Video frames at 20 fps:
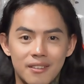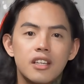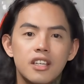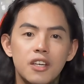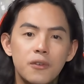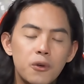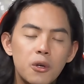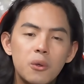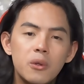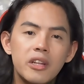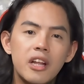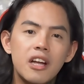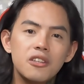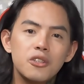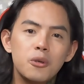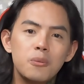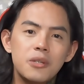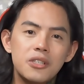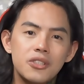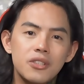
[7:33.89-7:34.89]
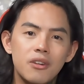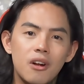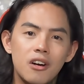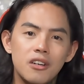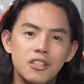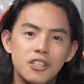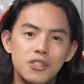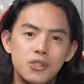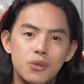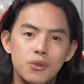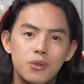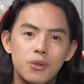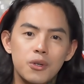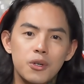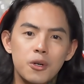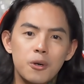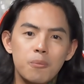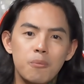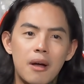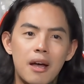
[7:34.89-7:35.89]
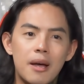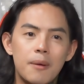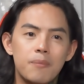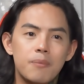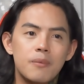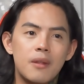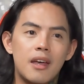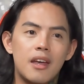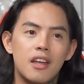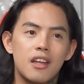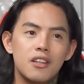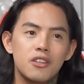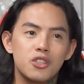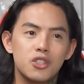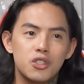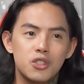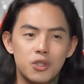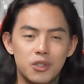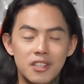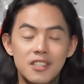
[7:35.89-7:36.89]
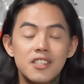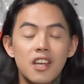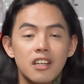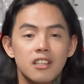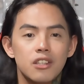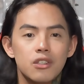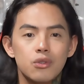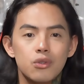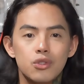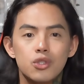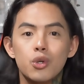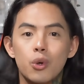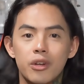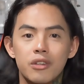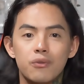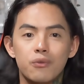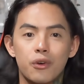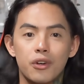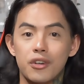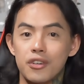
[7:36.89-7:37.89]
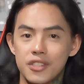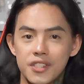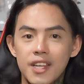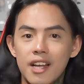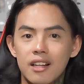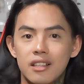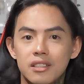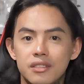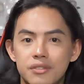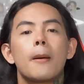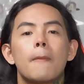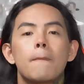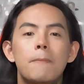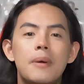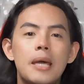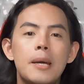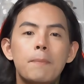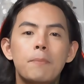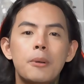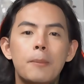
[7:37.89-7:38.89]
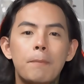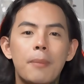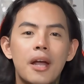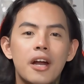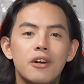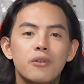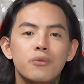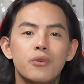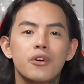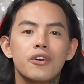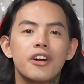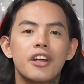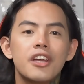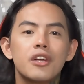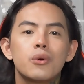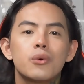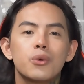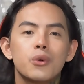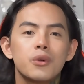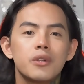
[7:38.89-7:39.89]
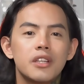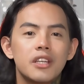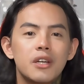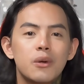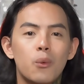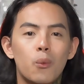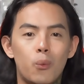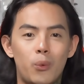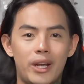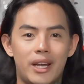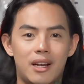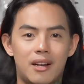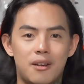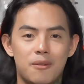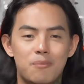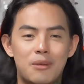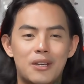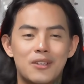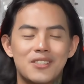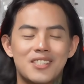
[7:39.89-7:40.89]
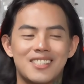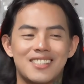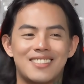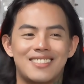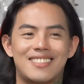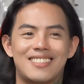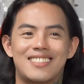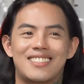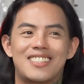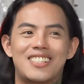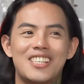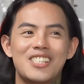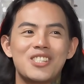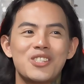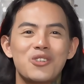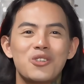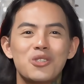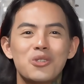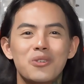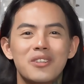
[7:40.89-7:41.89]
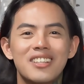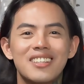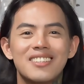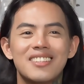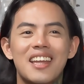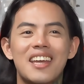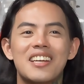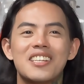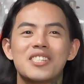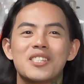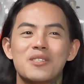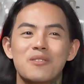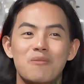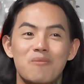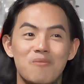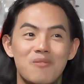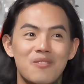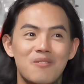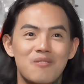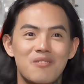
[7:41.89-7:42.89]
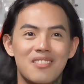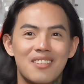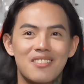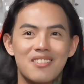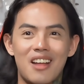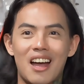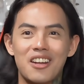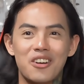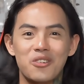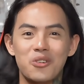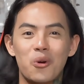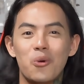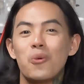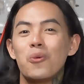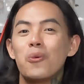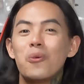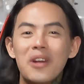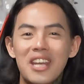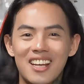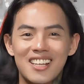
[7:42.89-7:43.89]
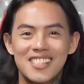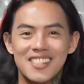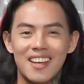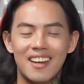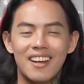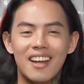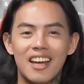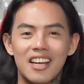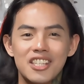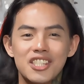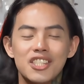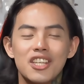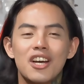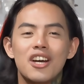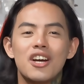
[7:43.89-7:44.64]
If you'll not commission artists to do your map and you decided to draw it for yourself, be prepared for a grueling week, because this usually takes, I don't know, weeks, I guess.